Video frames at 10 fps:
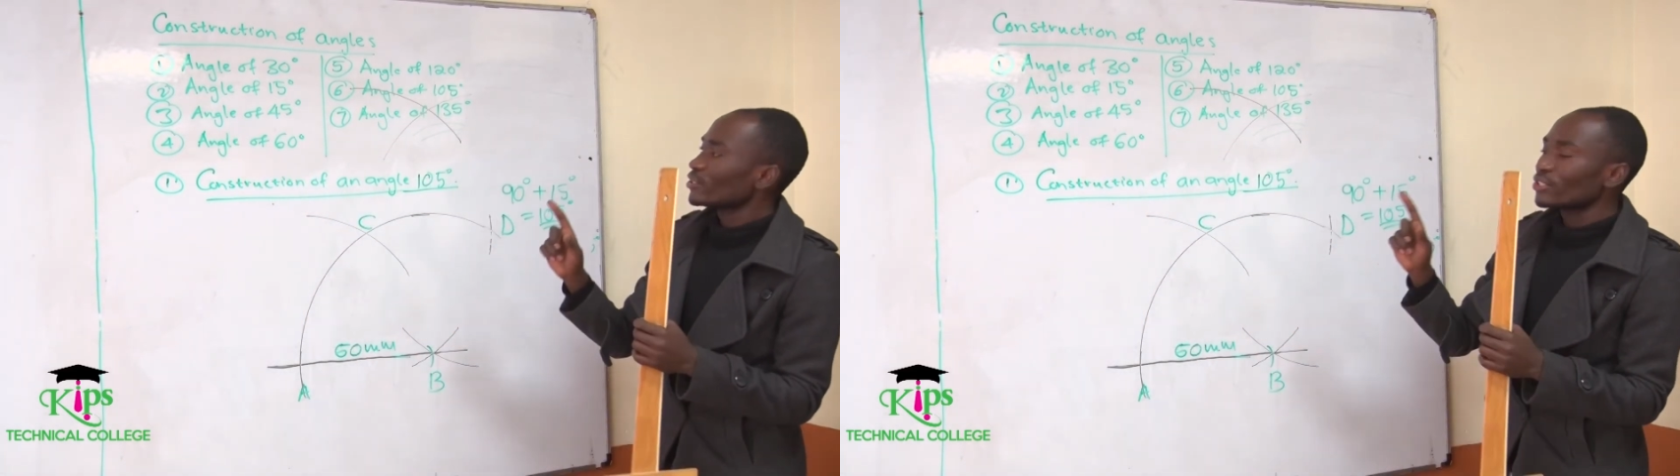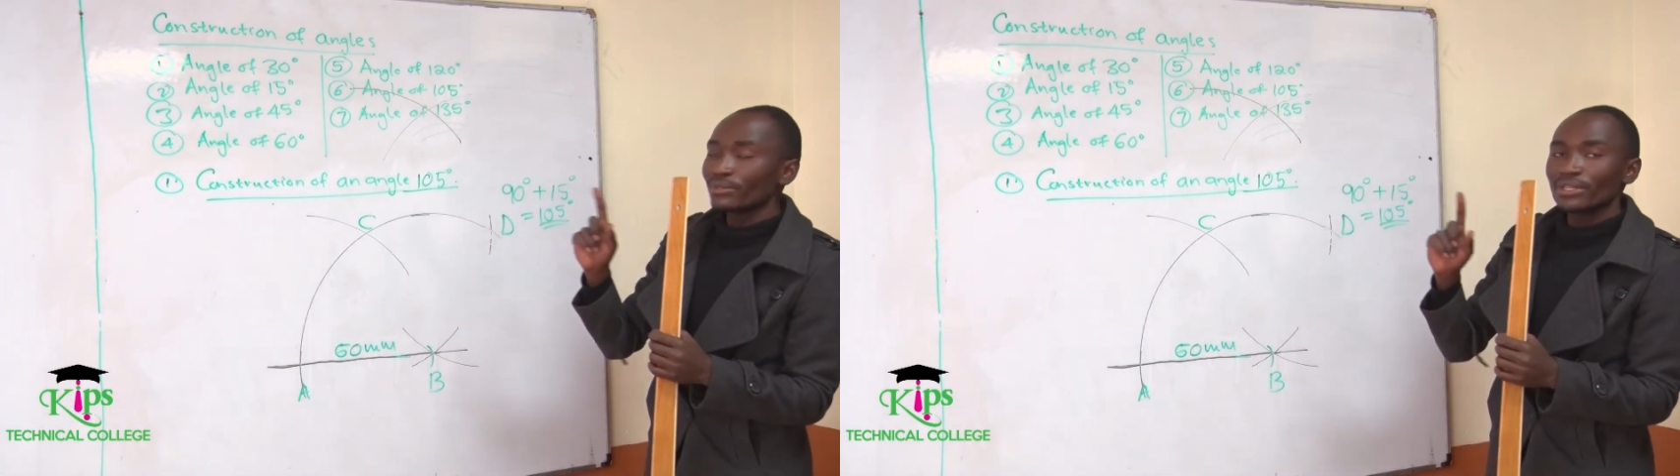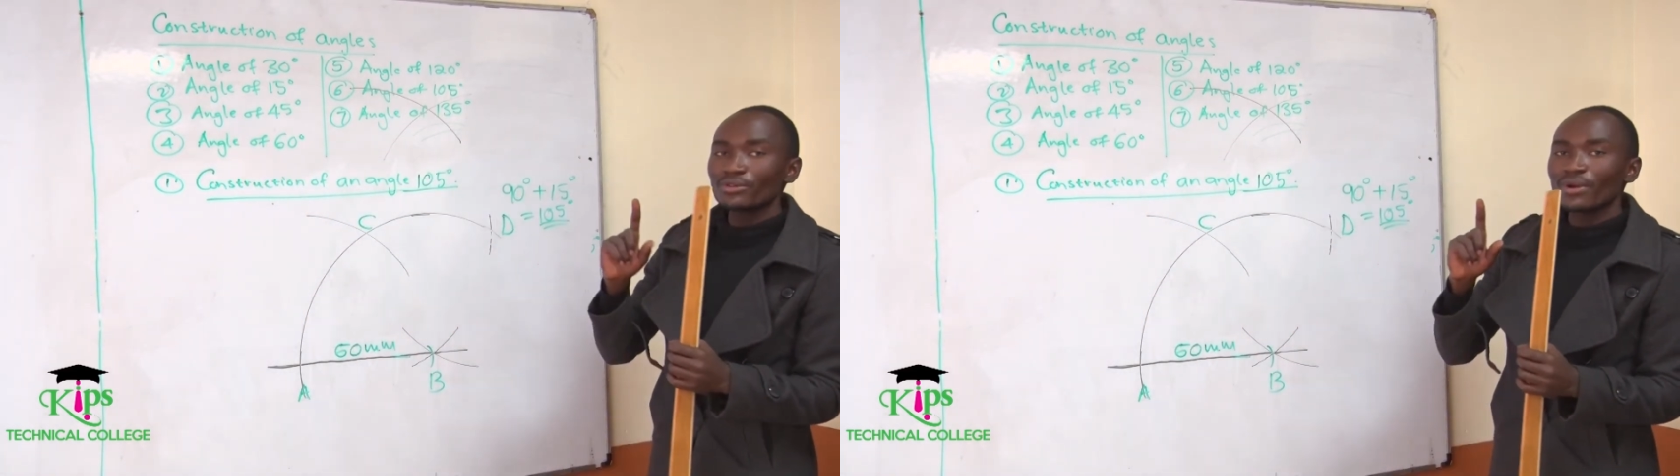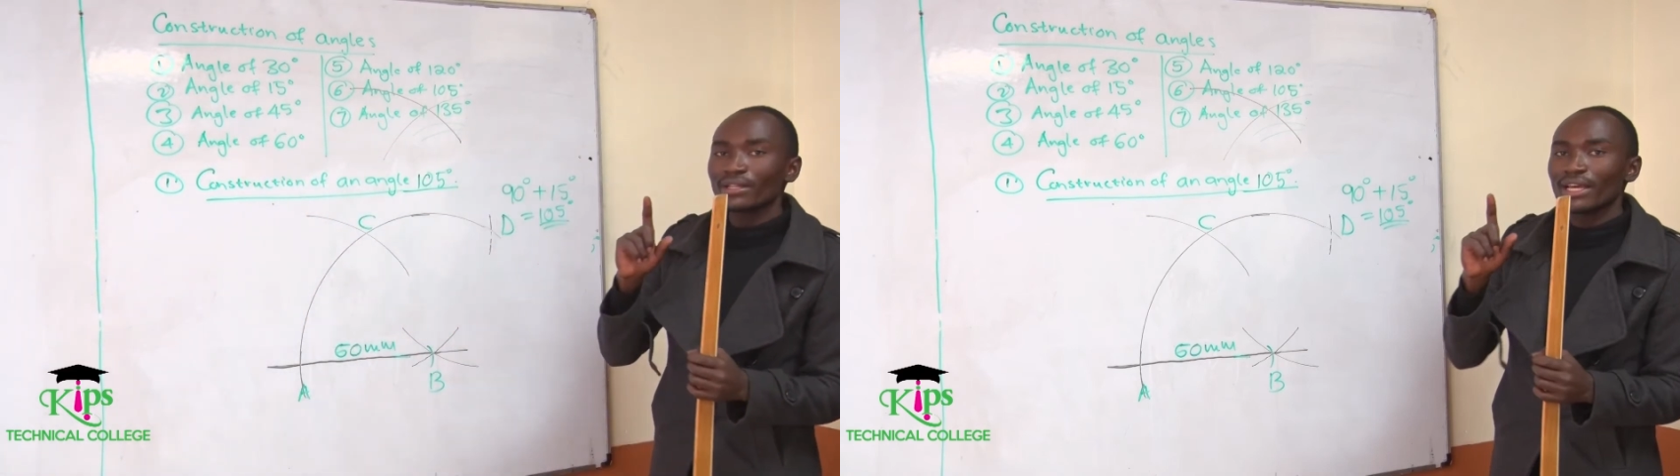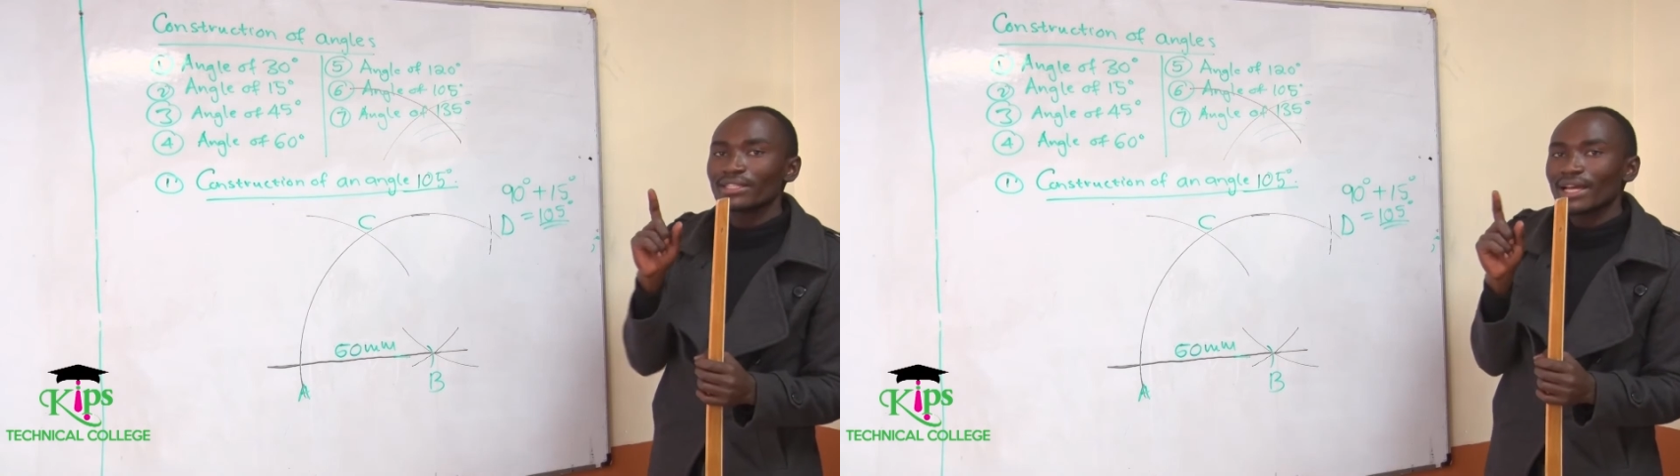
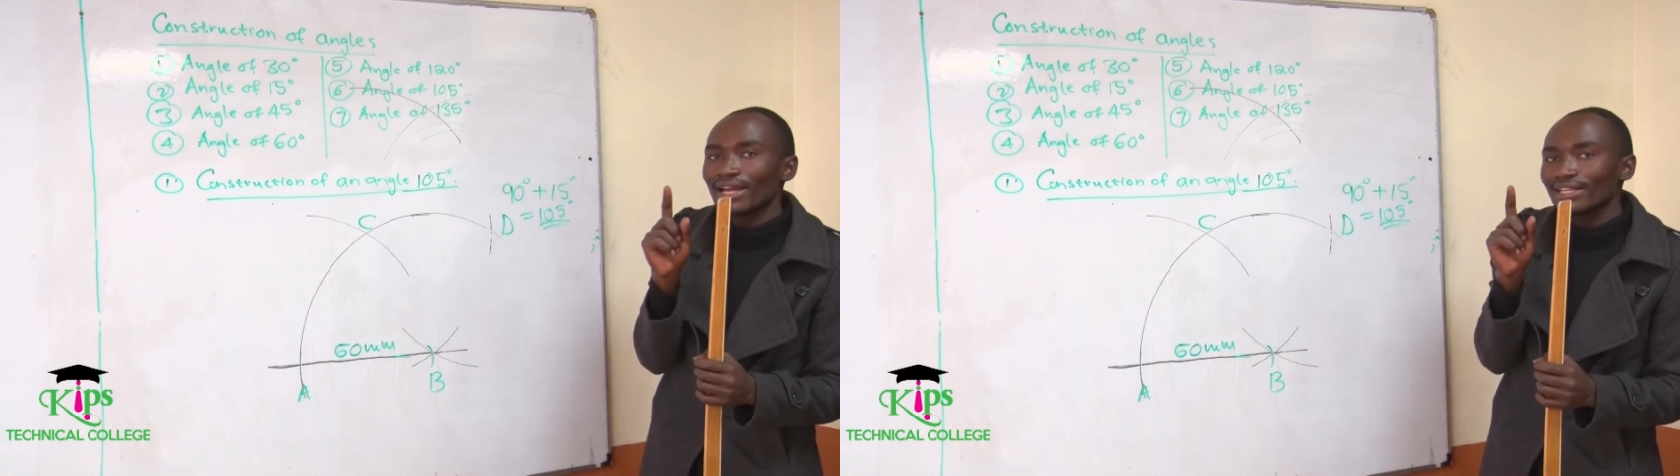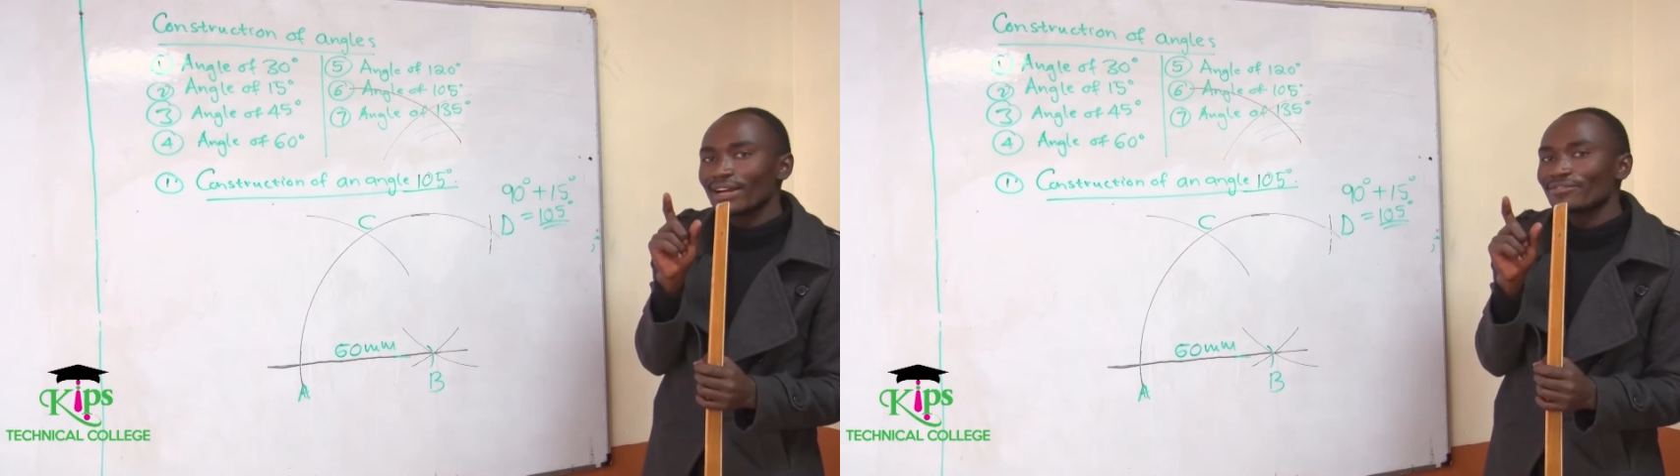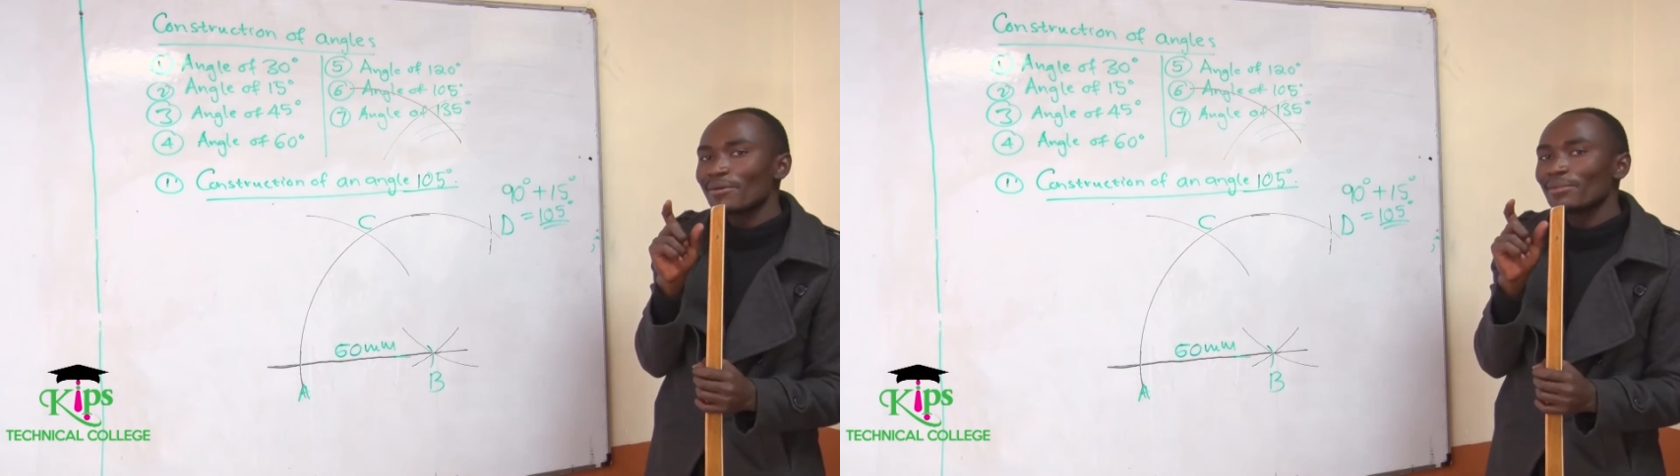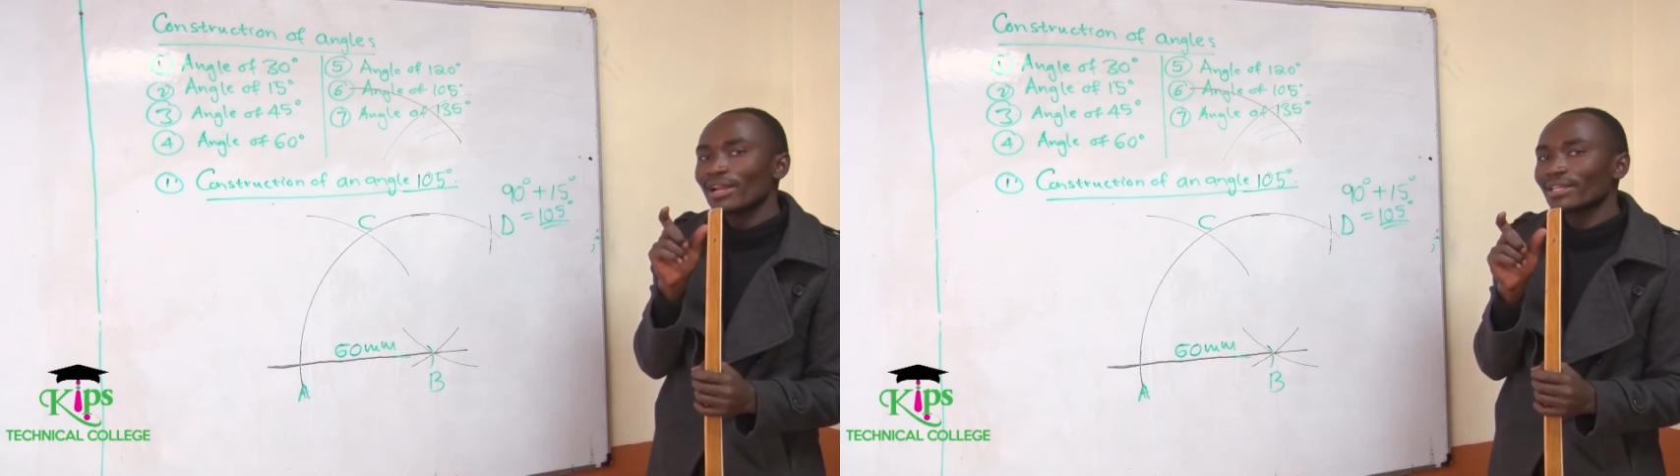there is another formula